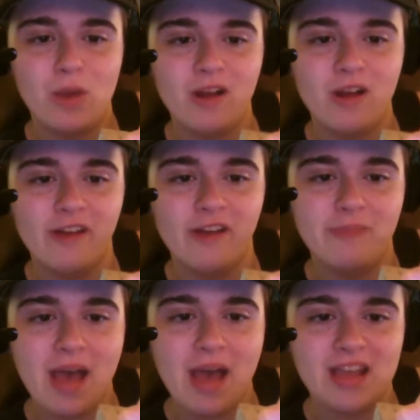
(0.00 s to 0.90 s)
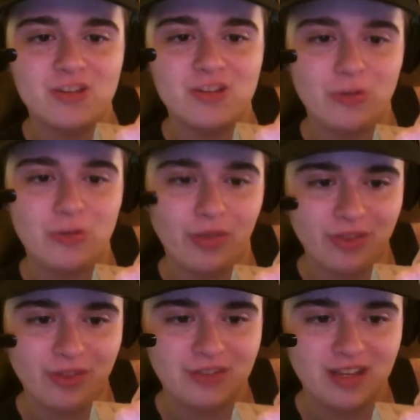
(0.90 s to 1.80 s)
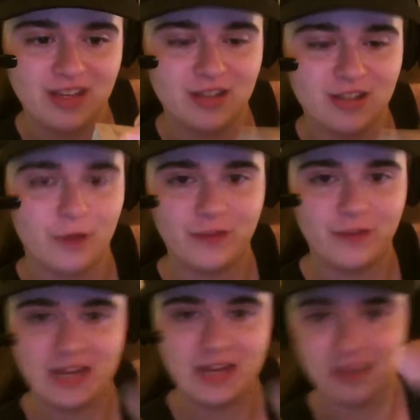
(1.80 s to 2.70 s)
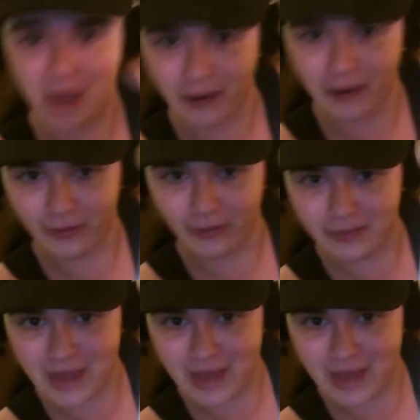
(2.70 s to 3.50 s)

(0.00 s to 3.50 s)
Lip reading: of back injury when lifting, no feeding the pyro on the back.